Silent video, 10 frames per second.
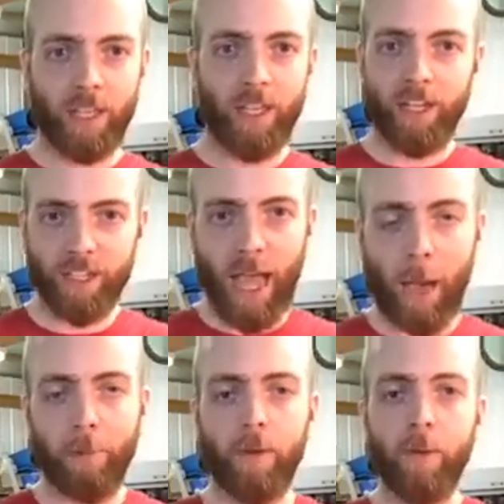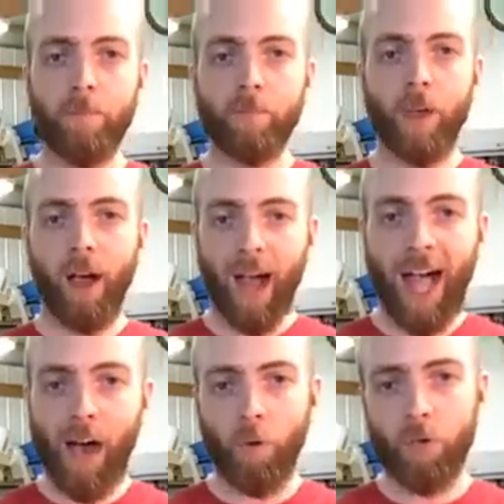in a snap
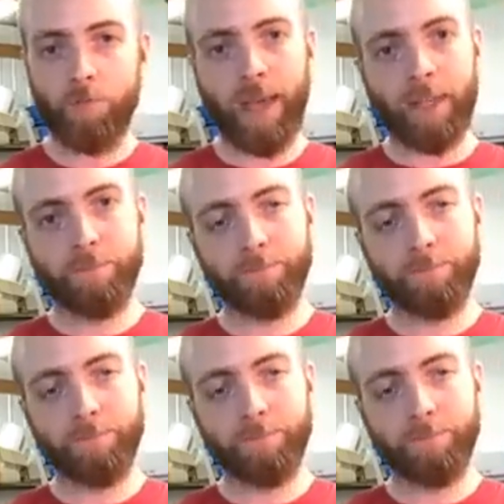how it was made.